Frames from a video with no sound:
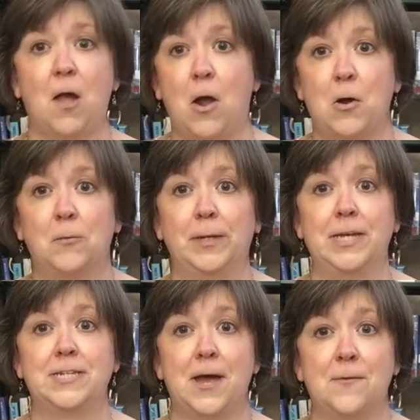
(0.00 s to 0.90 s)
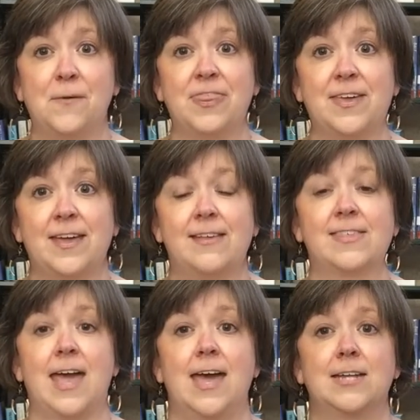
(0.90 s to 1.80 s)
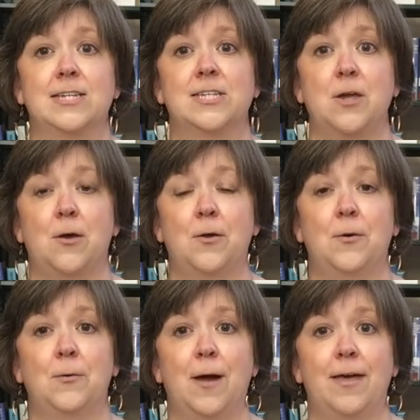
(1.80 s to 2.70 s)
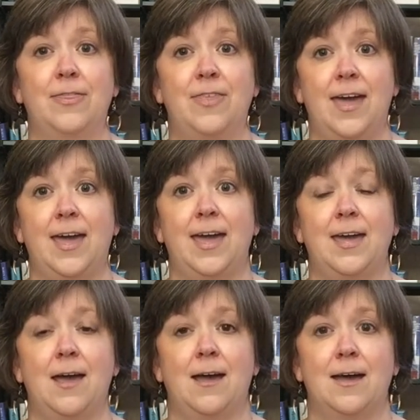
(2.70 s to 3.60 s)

aren't really down with this, and so they